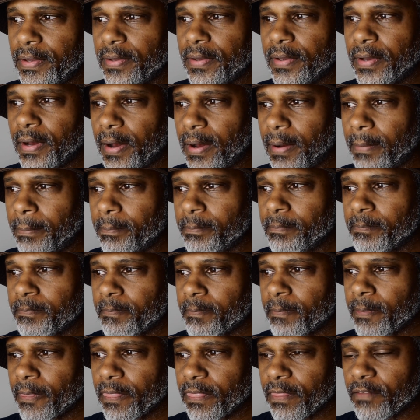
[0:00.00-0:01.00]
The
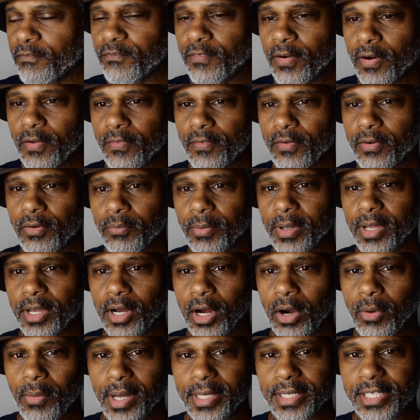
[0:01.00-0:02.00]
further we
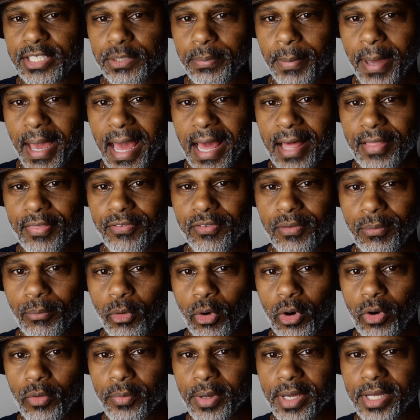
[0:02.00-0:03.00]
go on this path, the
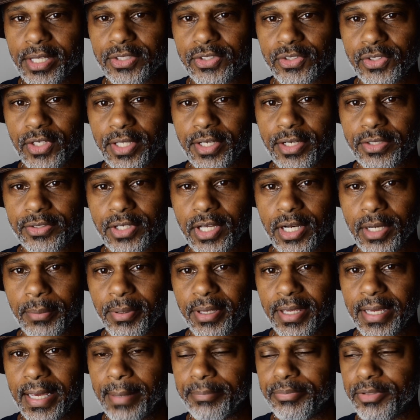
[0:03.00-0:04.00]
more we can see there's going to
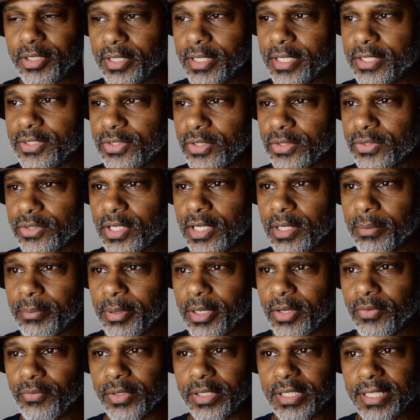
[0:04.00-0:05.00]
be emptiness, there's going to
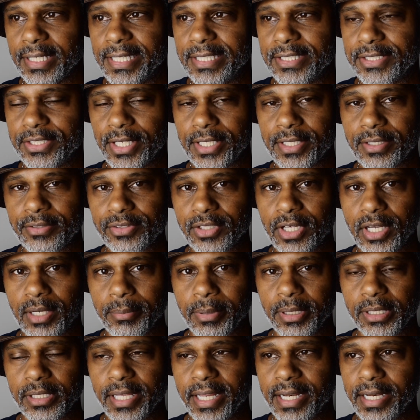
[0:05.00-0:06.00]
be releasing, there's going to
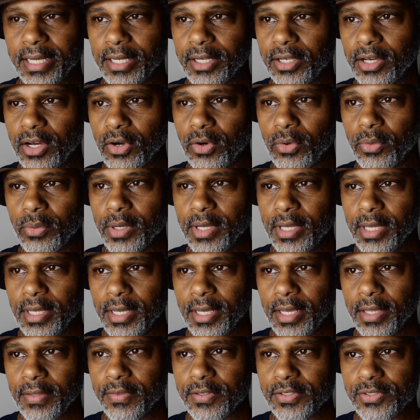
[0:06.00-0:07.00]
be letting go.
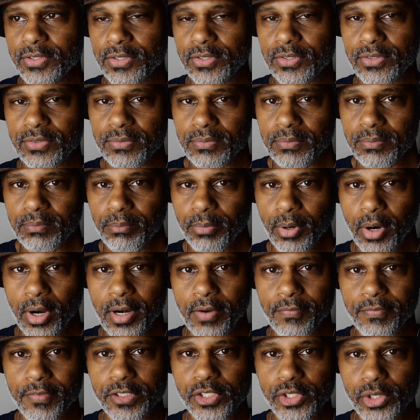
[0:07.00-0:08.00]
And this is part
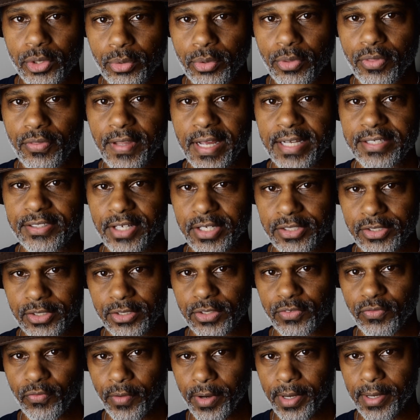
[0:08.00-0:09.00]
of the truth that sets us
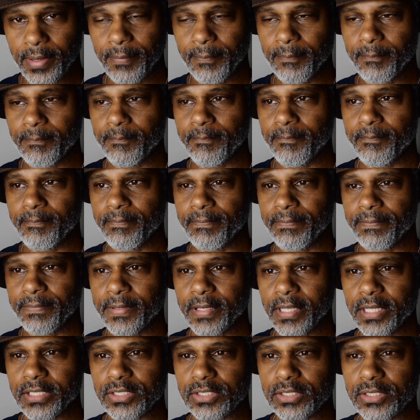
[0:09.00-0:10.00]
free.
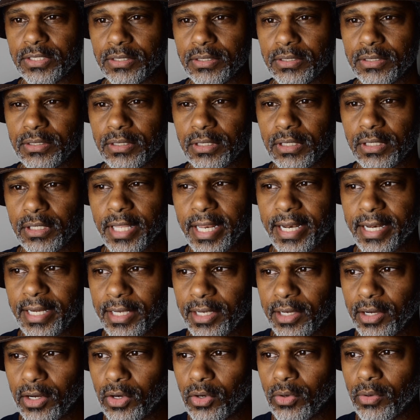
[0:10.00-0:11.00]
It's letting
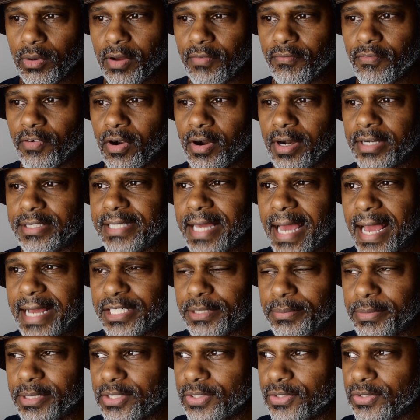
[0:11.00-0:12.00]
go of our
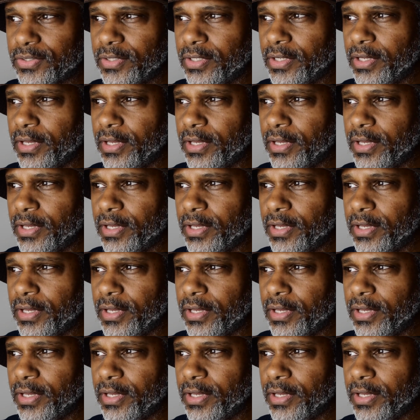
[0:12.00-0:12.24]
attachments.